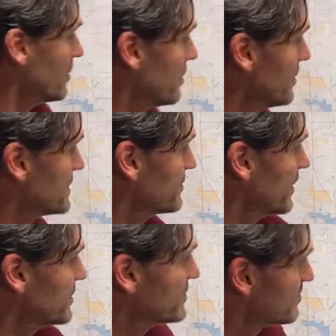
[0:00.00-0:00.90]
This
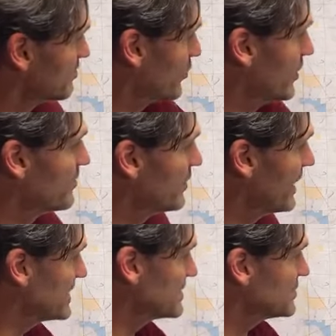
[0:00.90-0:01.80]
fire's perimeter
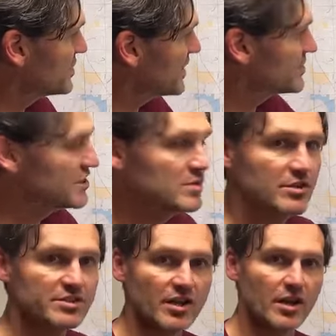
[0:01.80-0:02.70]
hasn't changed too
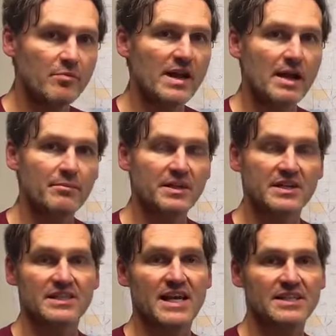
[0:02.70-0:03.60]
much on our map
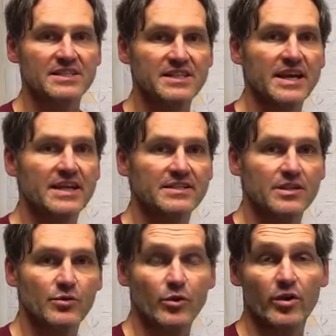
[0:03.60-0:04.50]
because last night
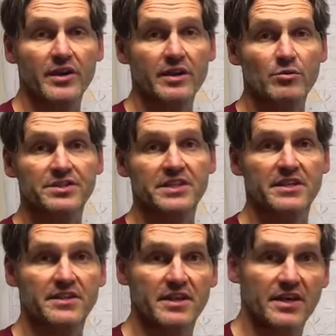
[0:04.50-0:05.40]
we were unable to
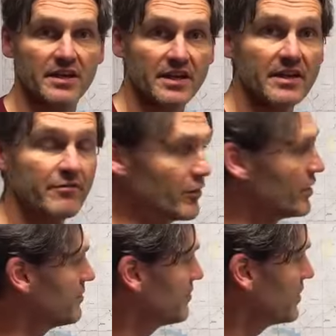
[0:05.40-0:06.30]
get an
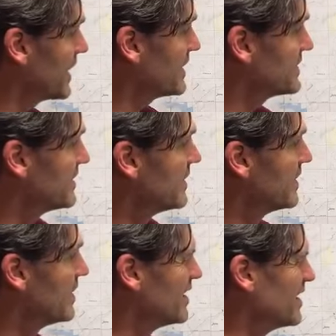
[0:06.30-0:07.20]
infrared flight
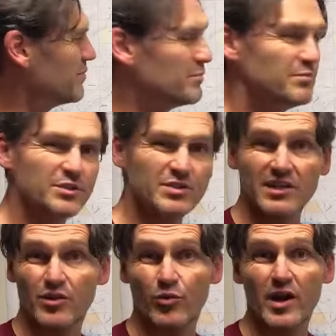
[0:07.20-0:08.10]
due to
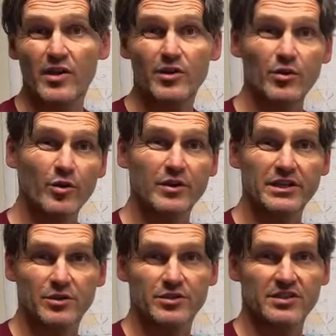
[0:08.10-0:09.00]
either weather or
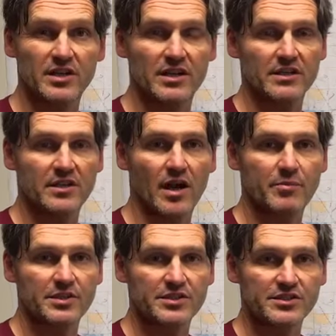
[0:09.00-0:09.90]
resource
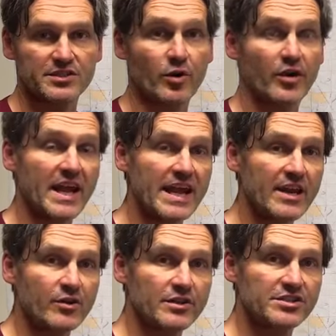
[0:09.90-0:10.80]
competition. So our
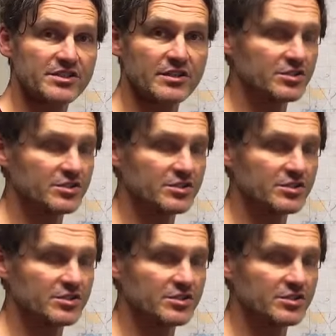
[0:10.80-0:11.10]
acreage still